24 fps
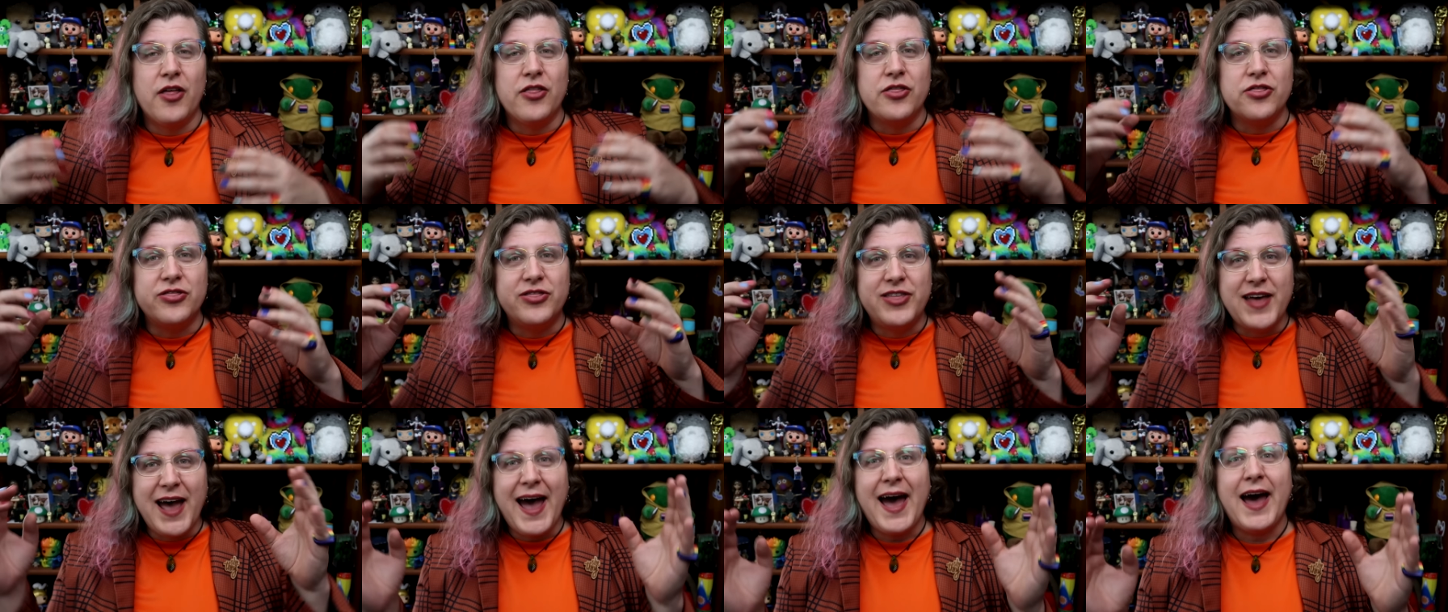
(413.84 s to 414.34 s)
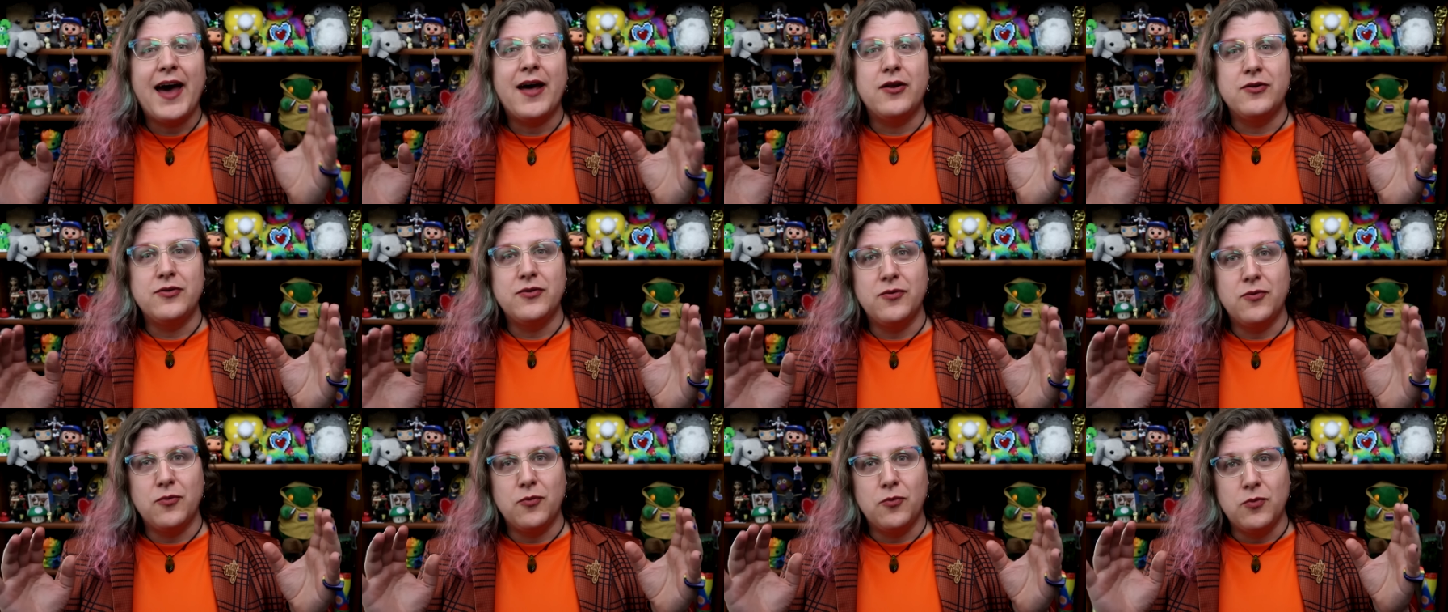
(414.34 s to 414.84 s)
That
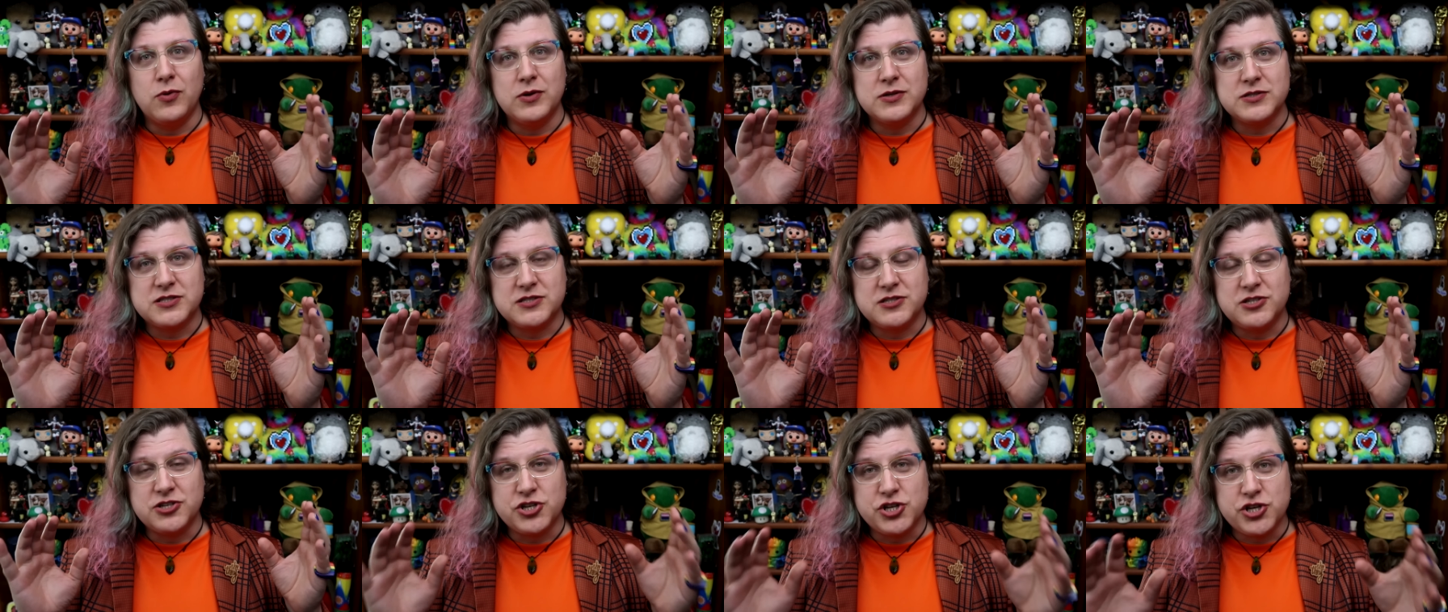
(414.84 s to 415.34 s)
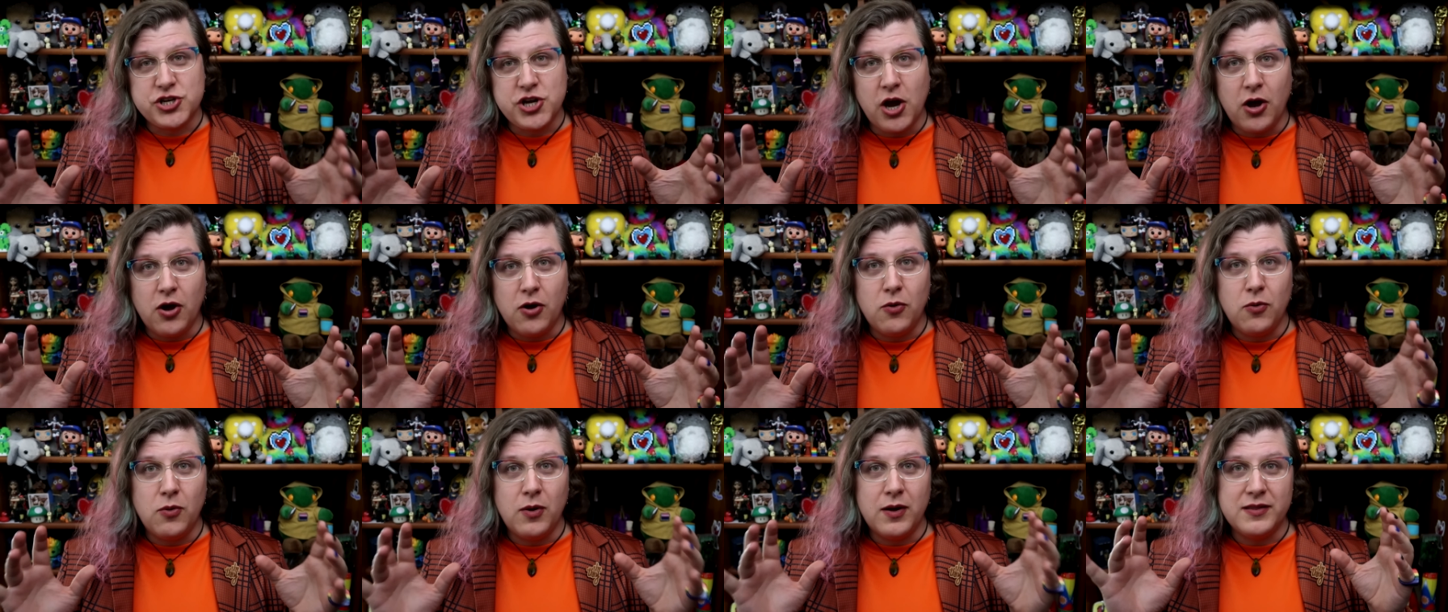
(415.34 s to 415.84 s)
was to
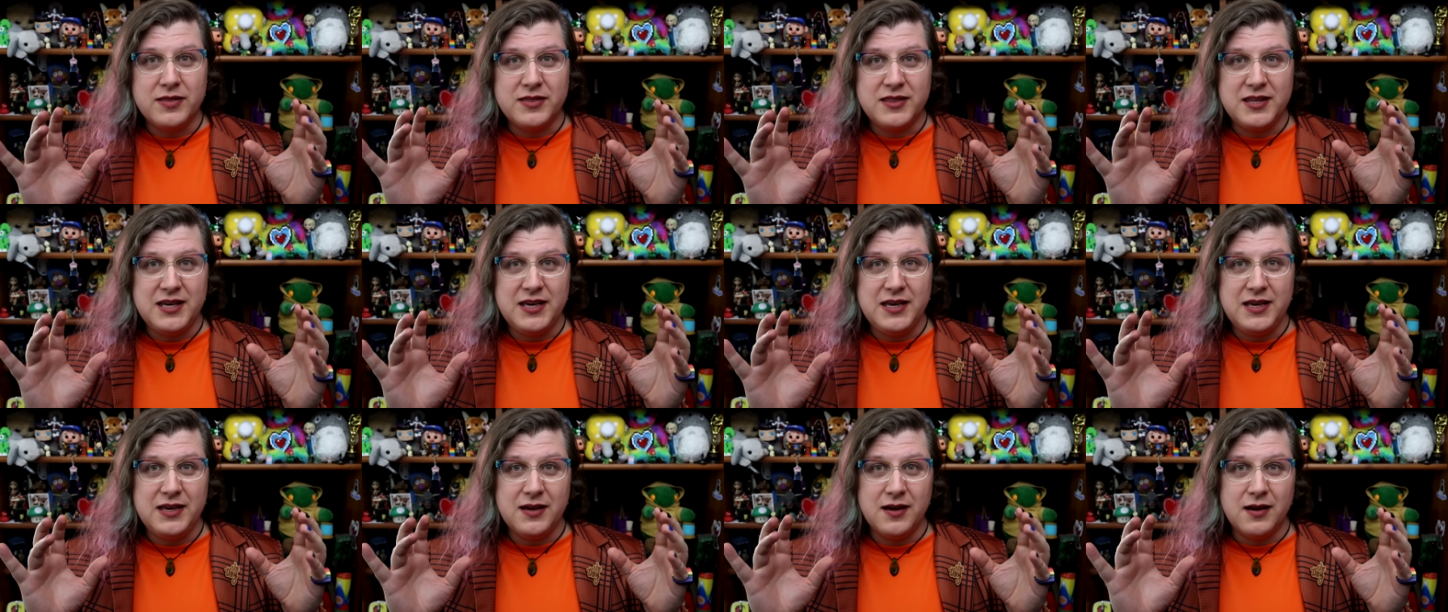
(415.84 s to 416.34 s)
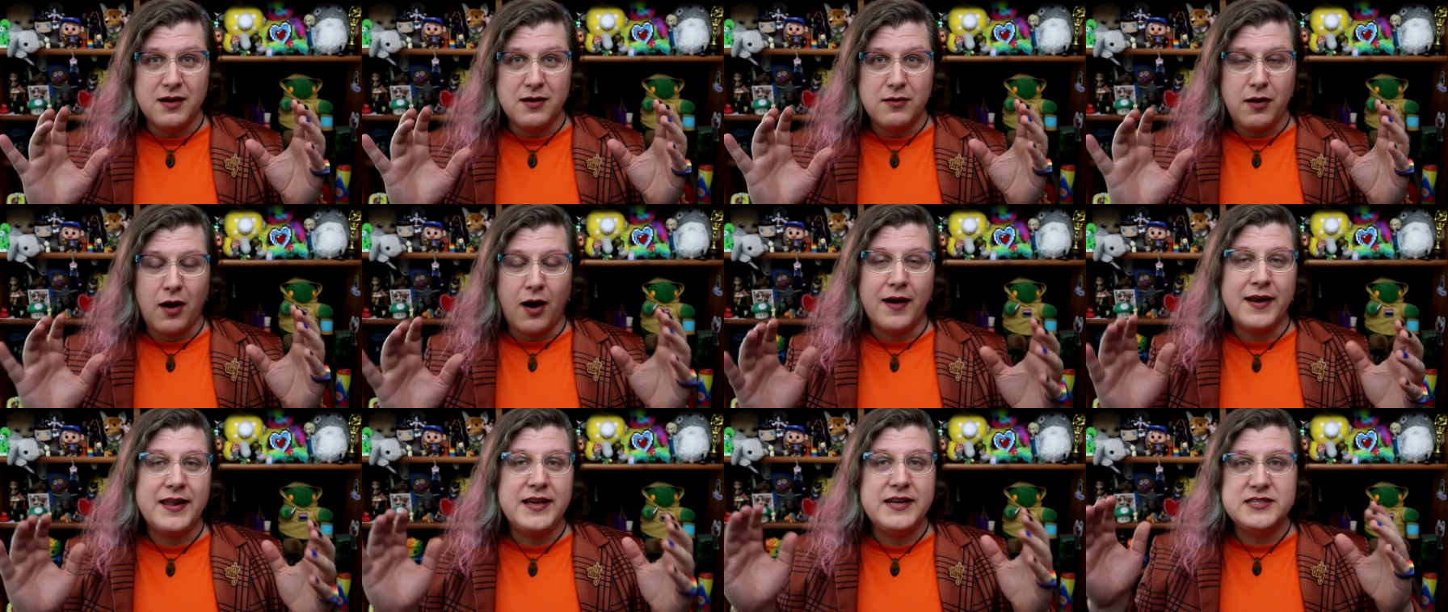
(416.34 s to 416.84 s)
show the
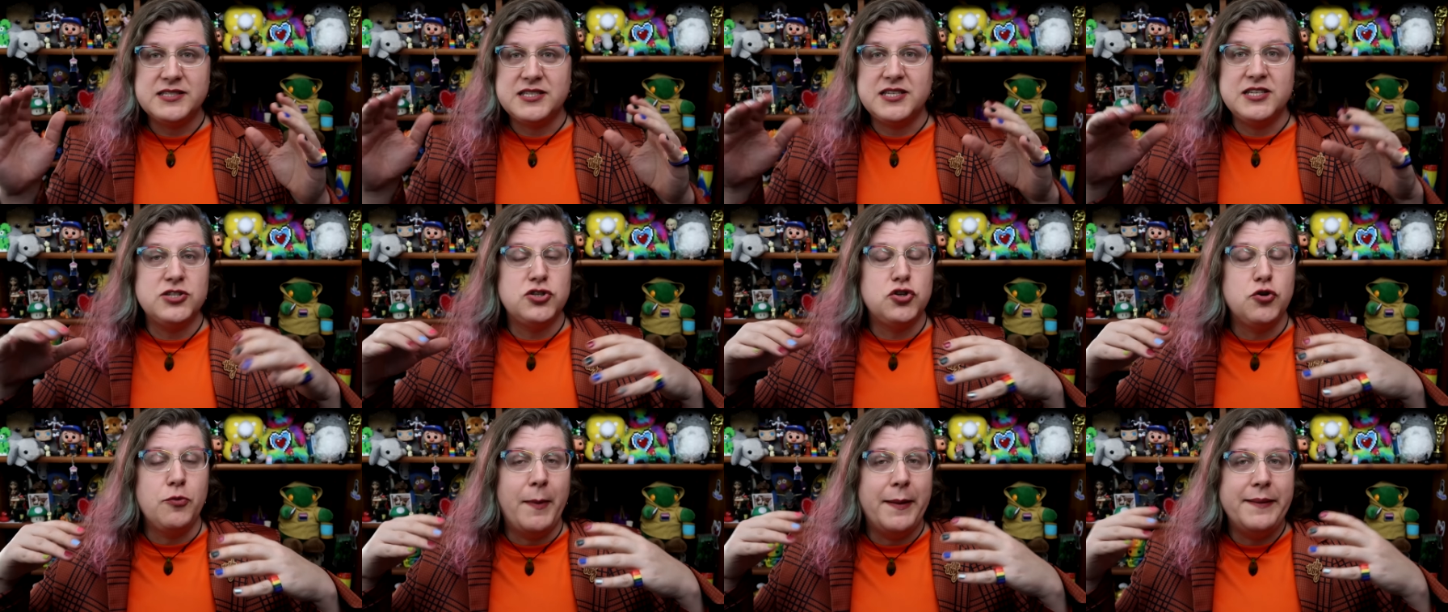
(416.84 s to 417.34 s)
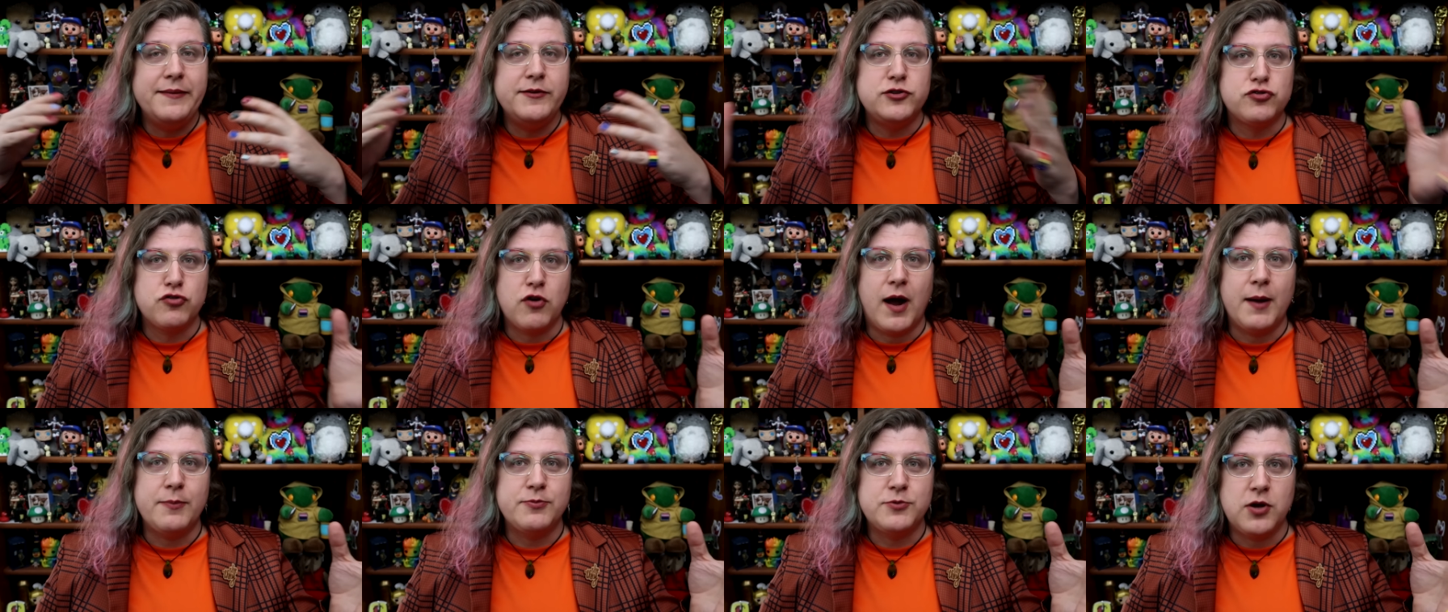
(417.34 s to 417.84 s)
audiences who maybe
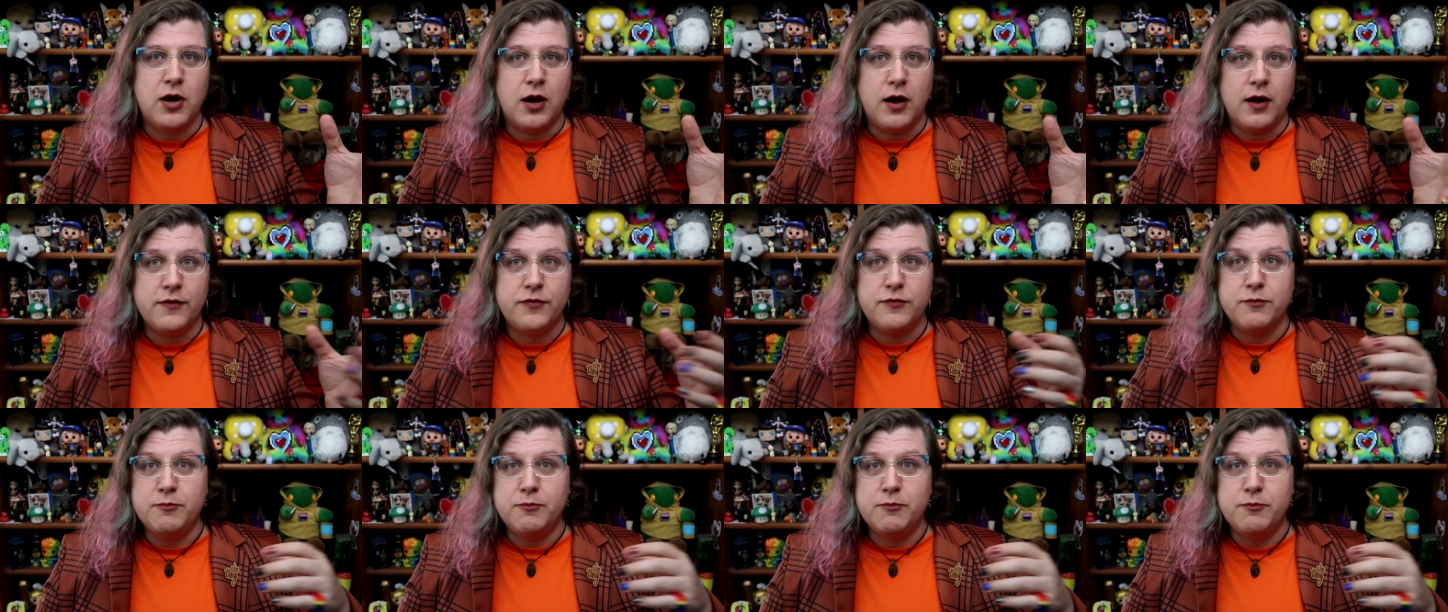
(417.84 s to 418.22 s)
dropped off,